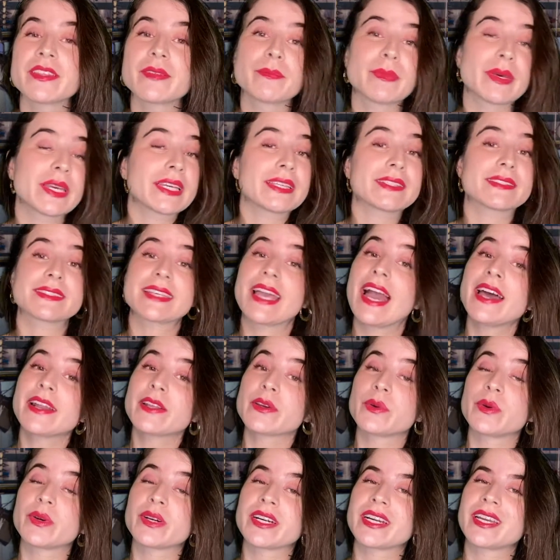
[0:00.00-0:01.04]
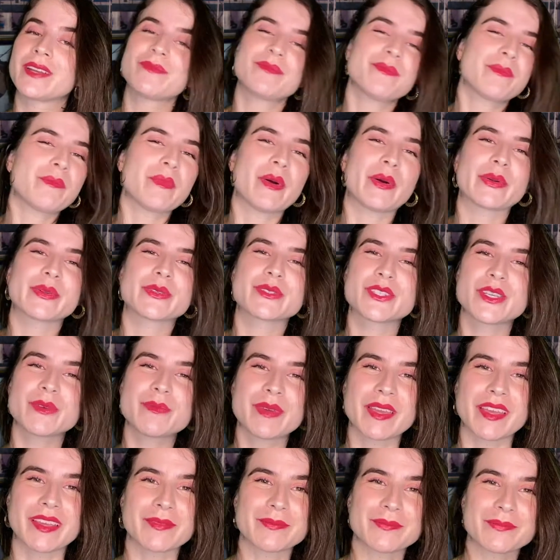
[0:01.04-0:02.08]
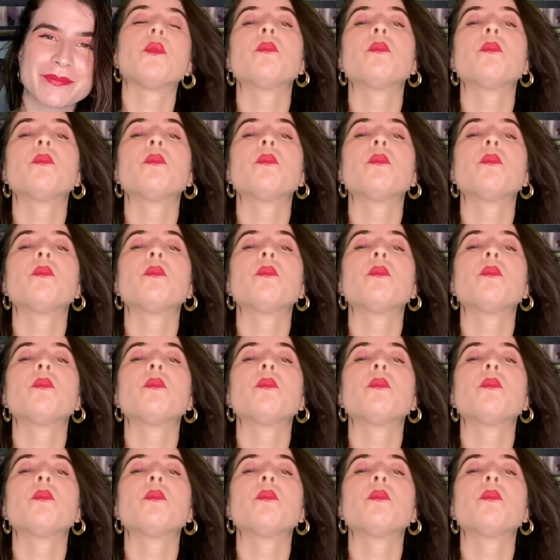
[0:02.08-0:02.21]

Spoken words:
biggest category, MotoGP.